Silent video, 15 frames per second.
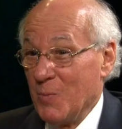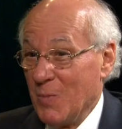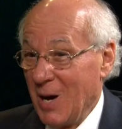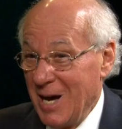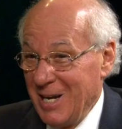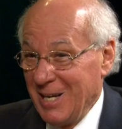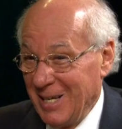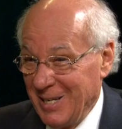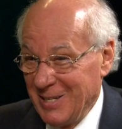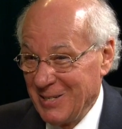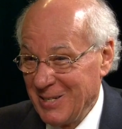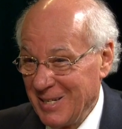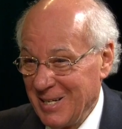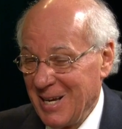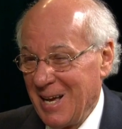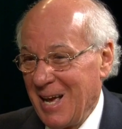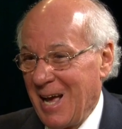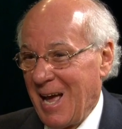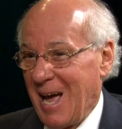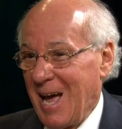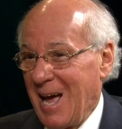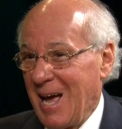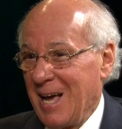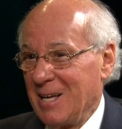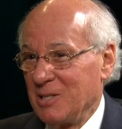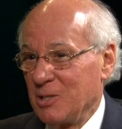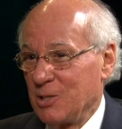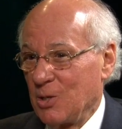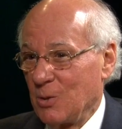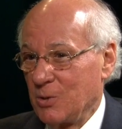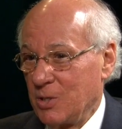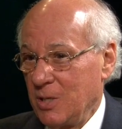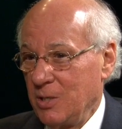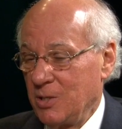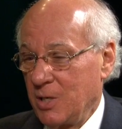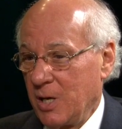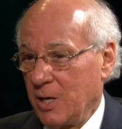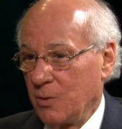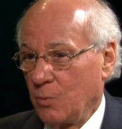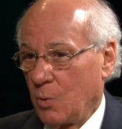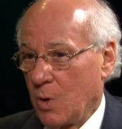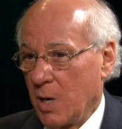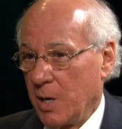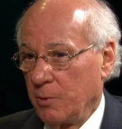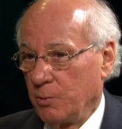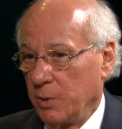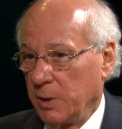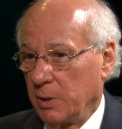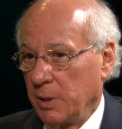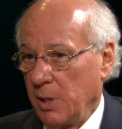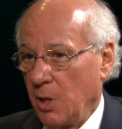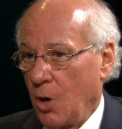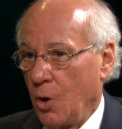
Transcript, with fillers: money. And so CCNY really